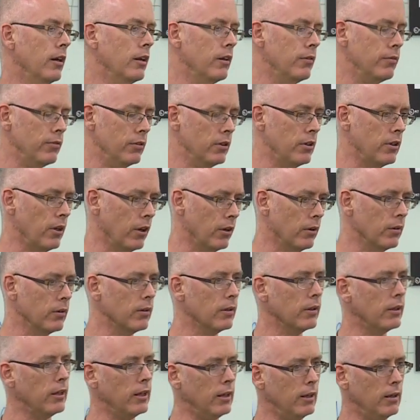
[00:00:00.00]
And if you don't,
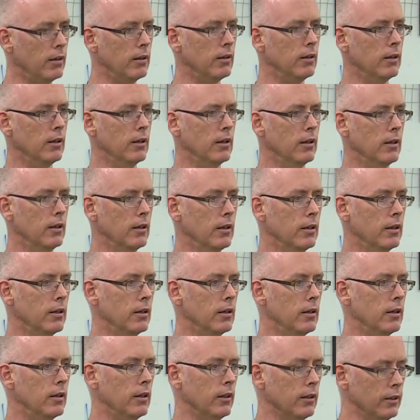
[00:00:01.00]
then
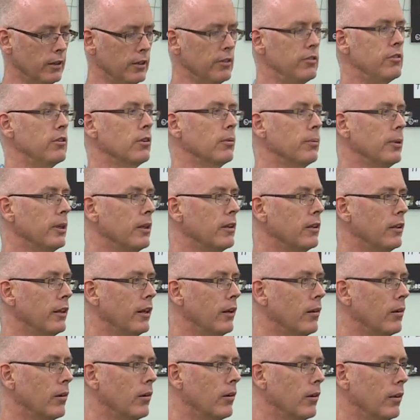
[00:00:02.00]
at least you'll be
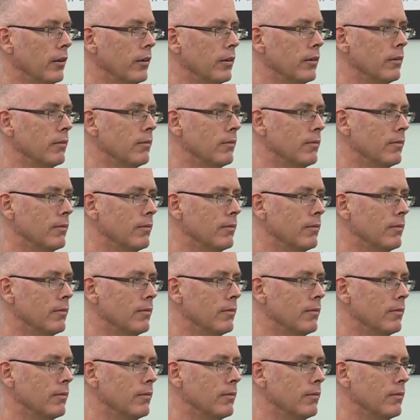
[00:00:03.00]
clearer on